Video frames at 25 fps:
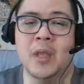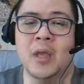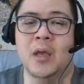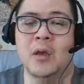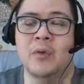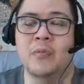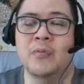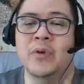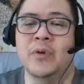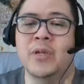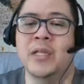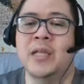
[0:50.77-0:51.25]

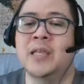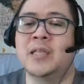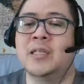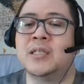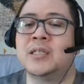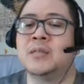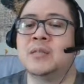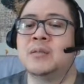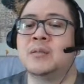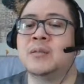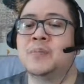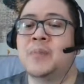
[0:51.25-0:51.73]
we did
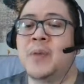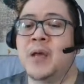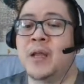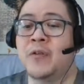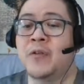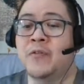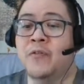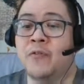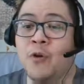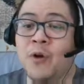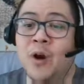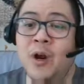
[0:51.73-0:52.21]
spend
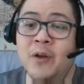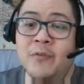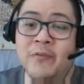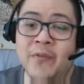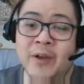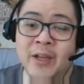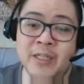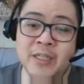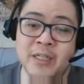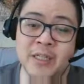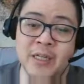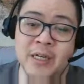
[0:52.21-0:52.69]
four
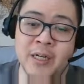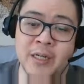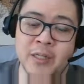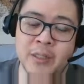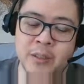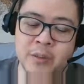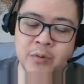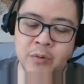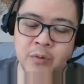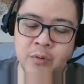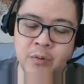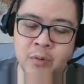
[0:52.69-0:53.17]
adventures